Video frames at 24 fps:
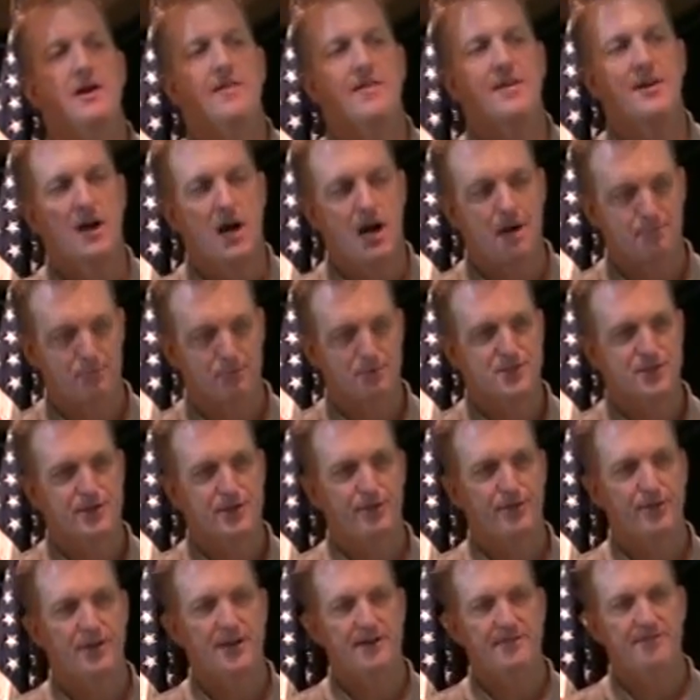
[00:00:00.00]
the
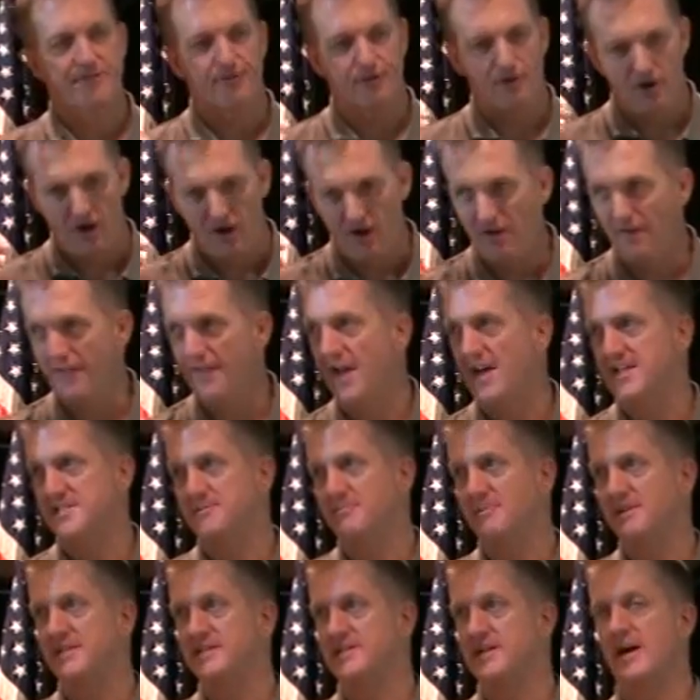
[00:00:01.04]
opportunity for all that to
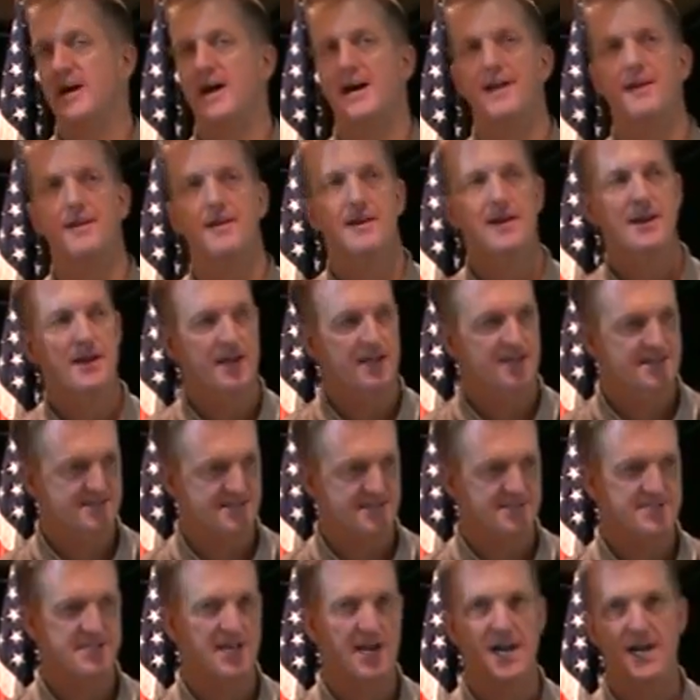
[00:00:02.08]
be done
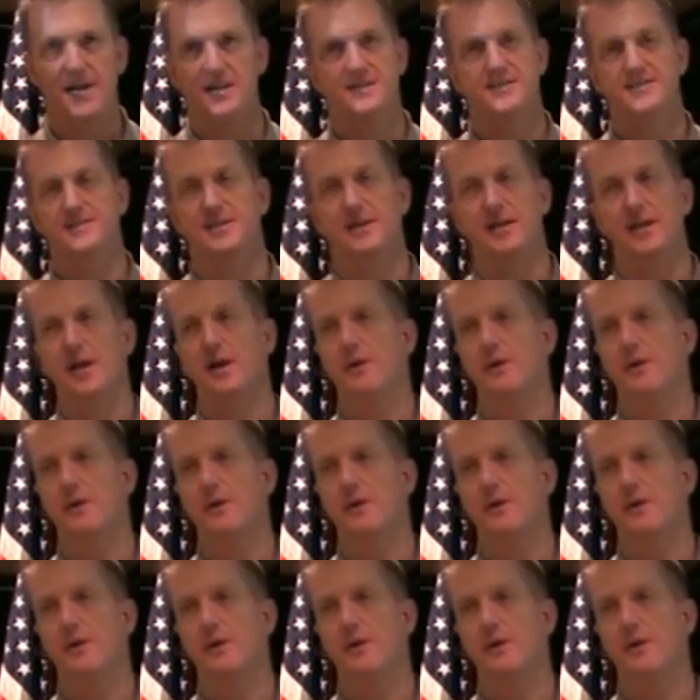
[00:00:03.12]
instantaneously.